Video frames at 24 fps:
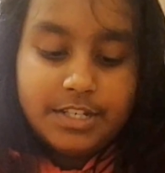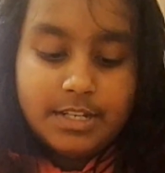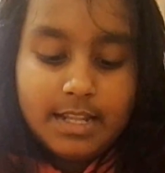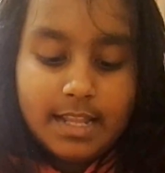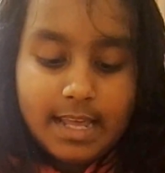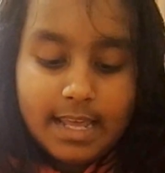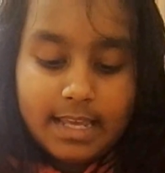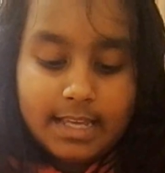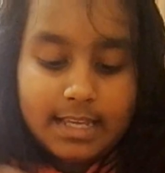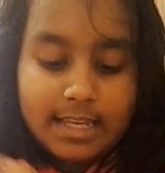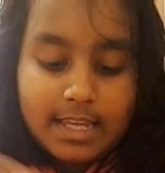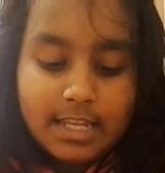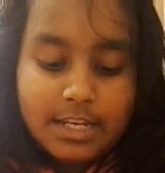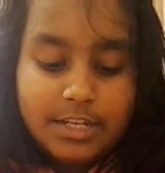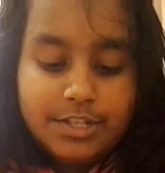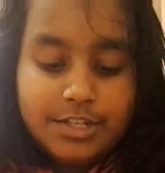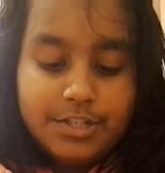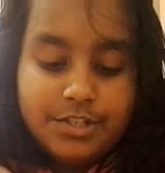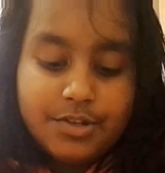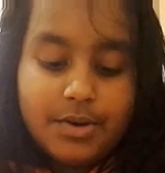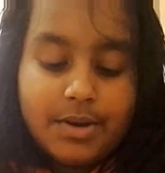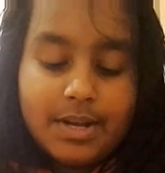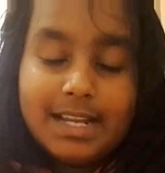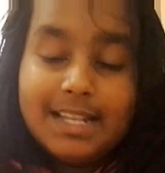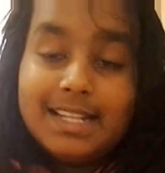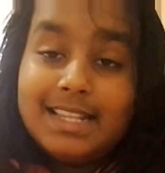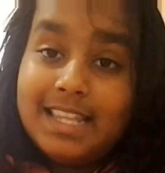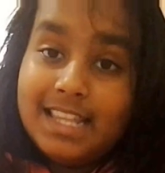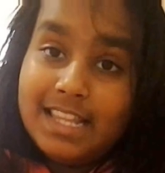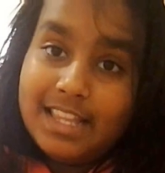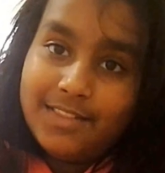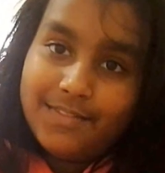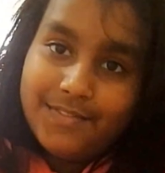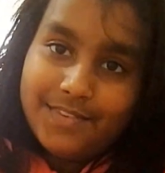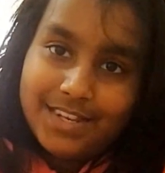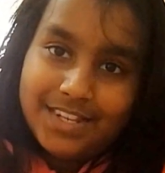Enjoyed this
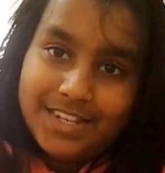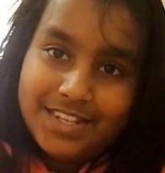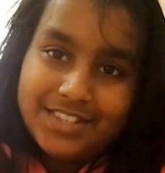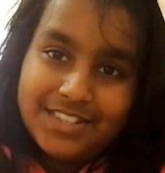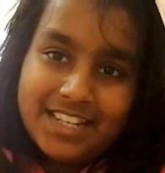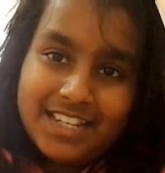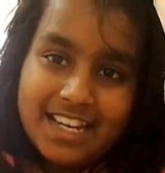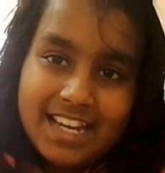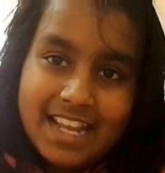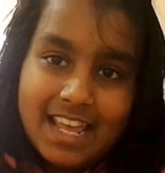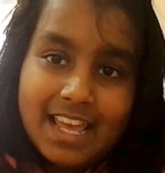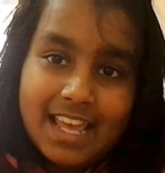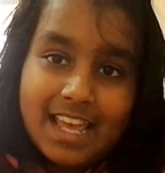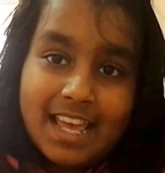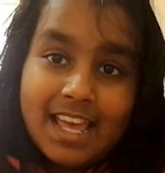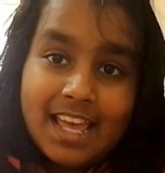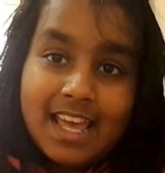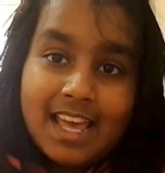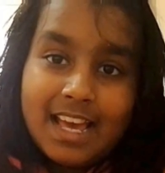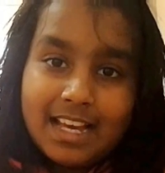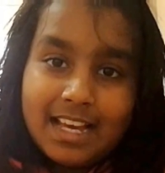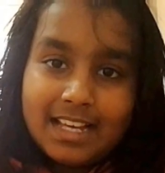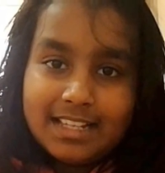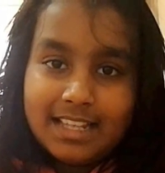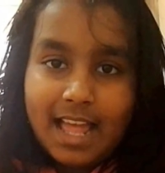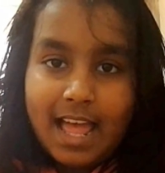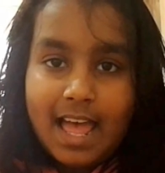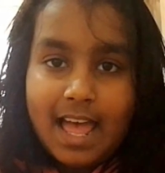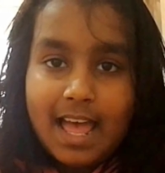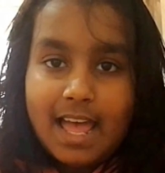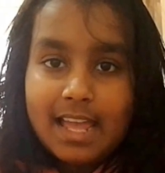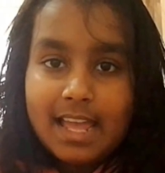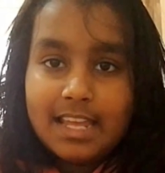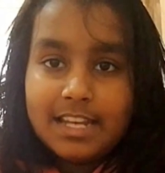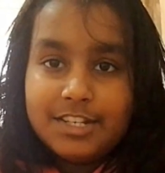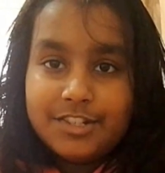video today because I
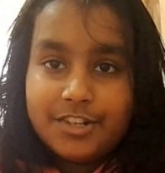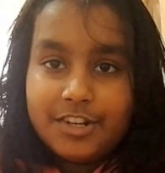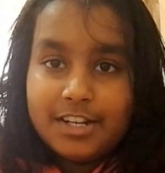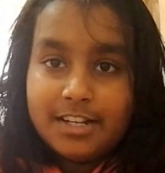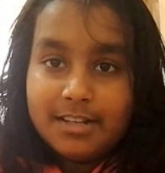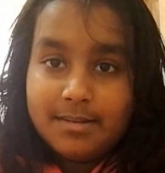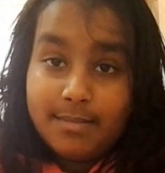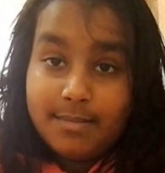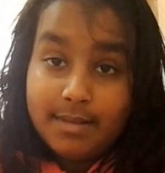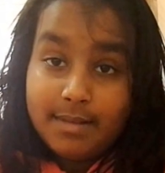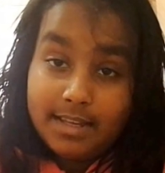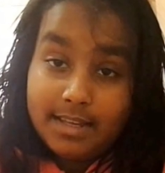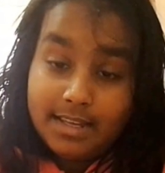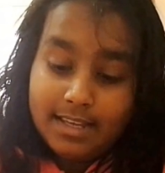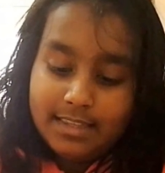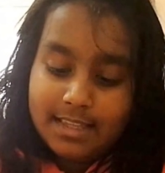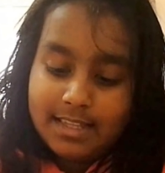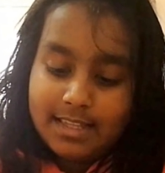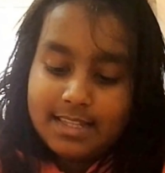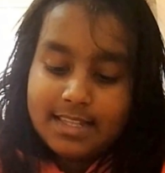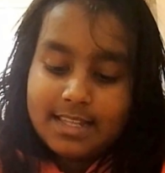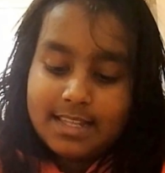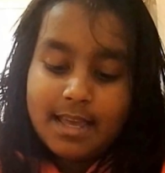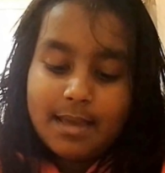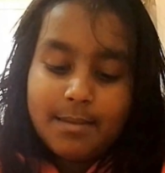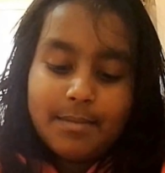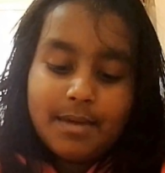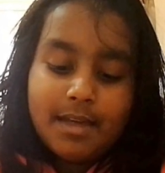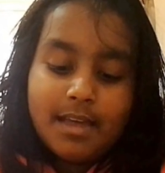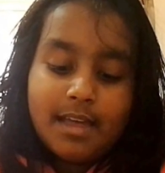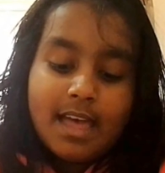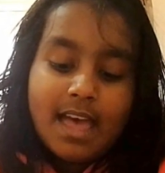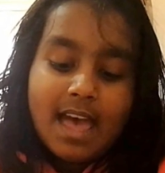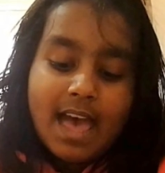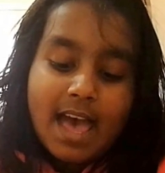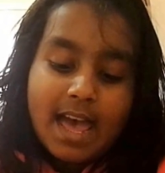enjoyed making the slime
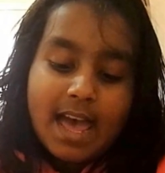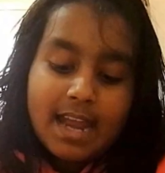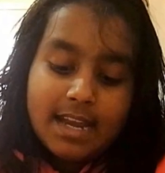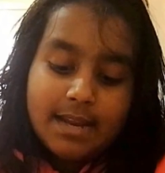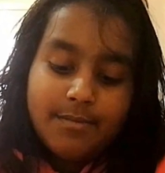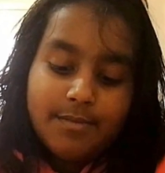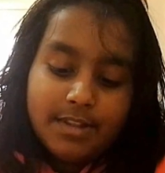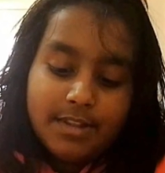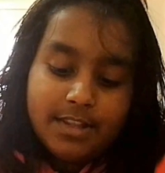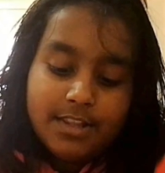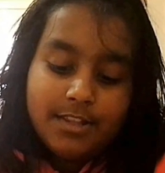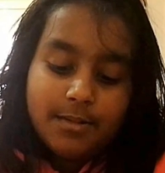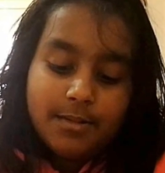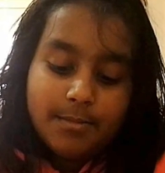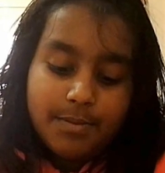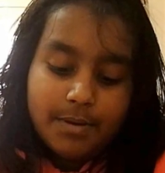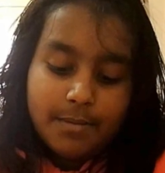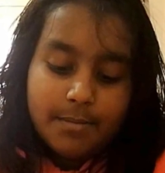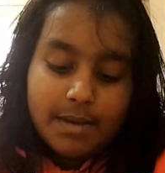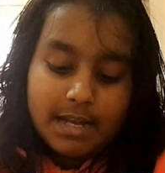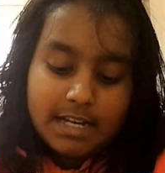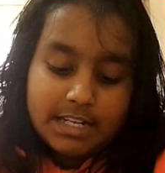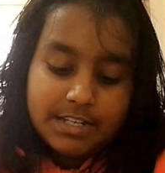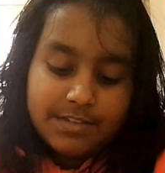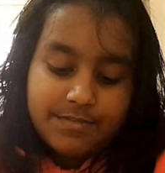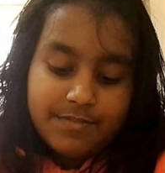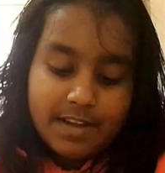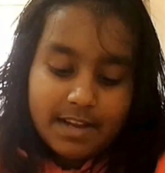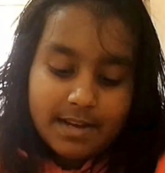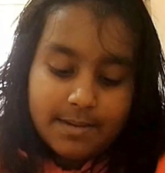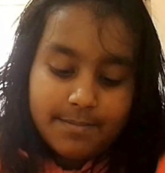and it was super much fun.